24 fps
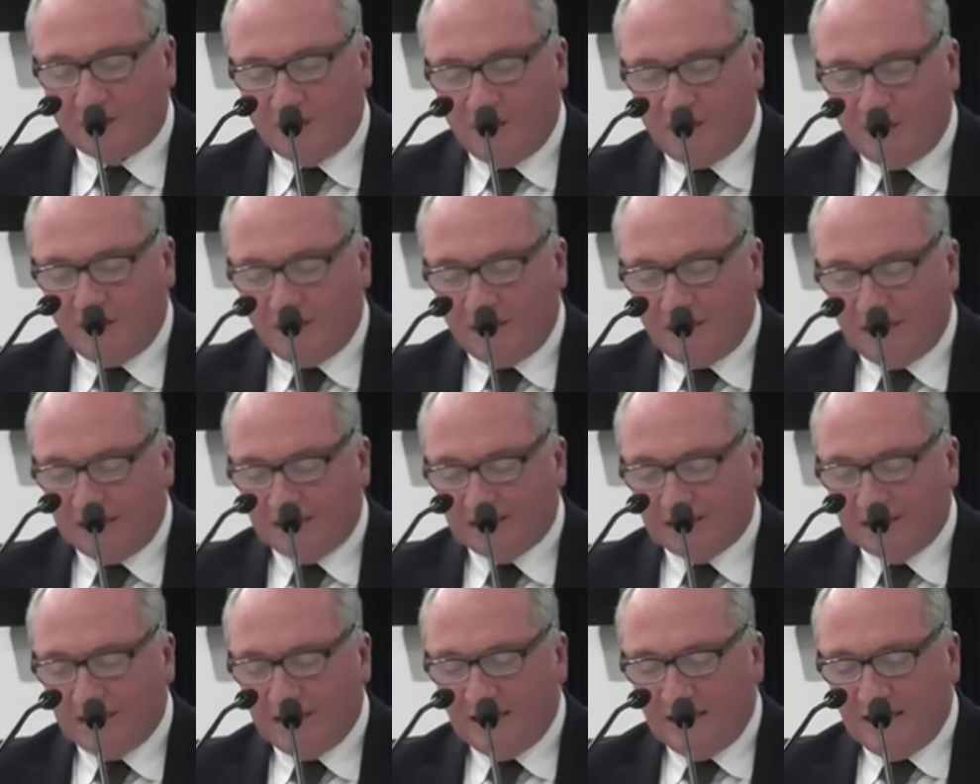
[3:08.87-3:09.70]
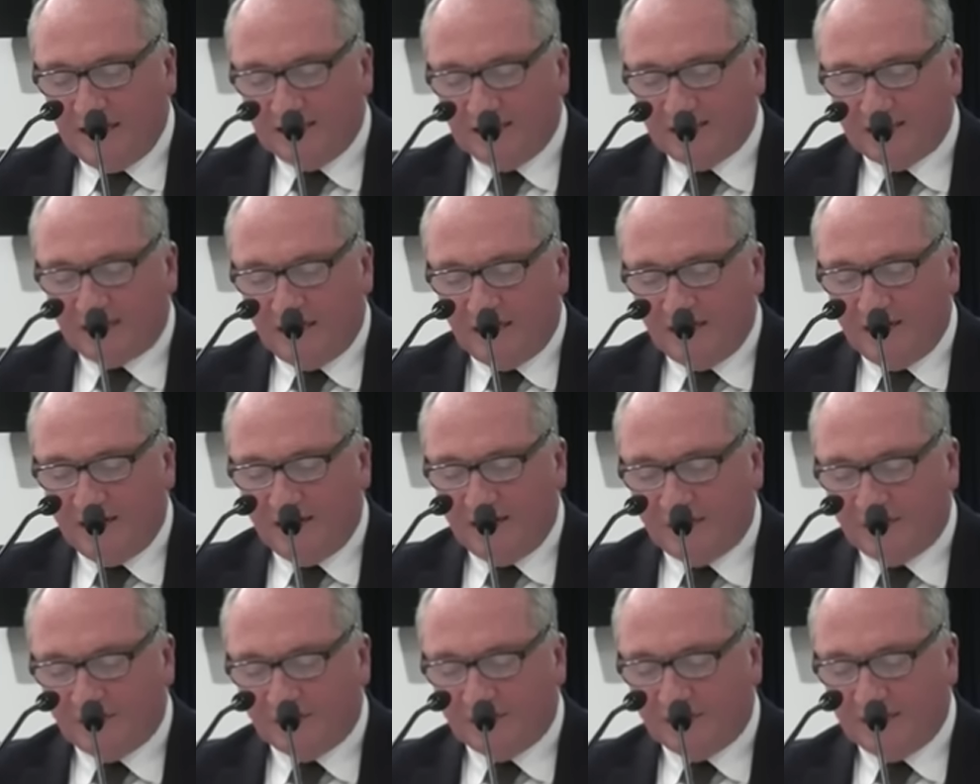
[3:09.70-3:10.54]
communities and so
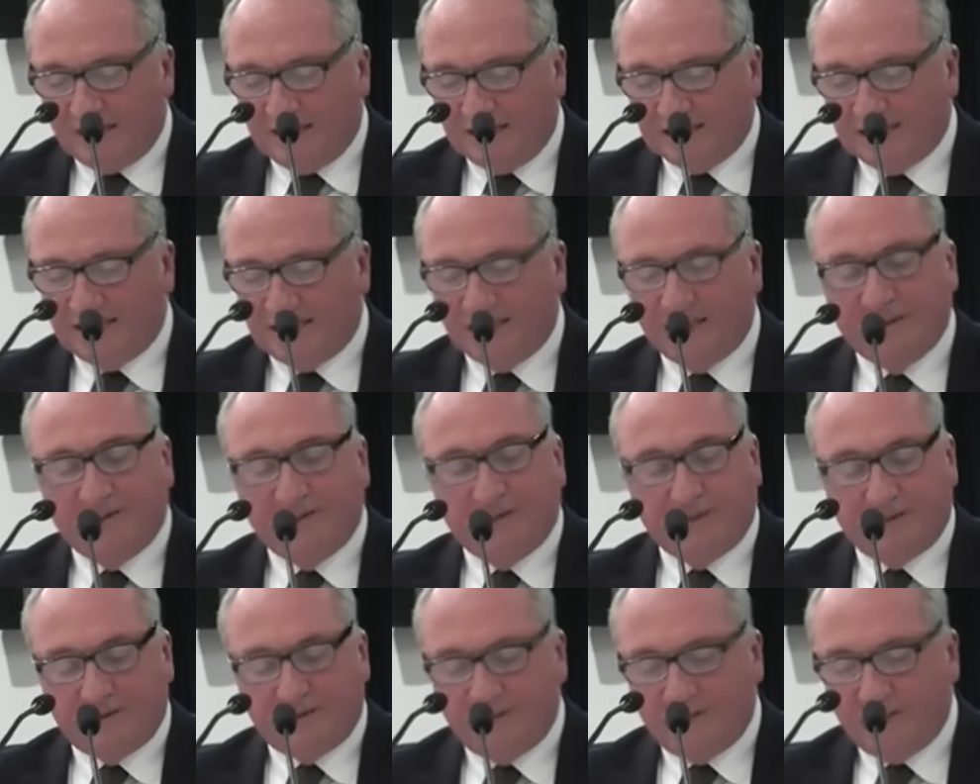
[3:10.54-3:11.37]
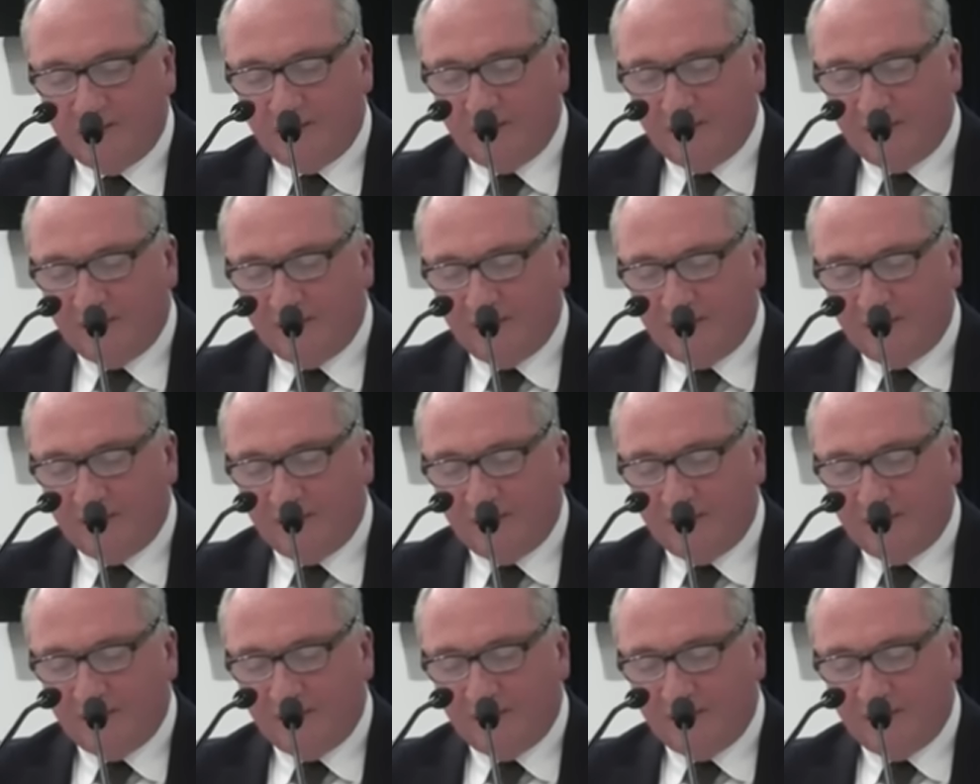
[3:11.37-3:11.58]
little is delivered.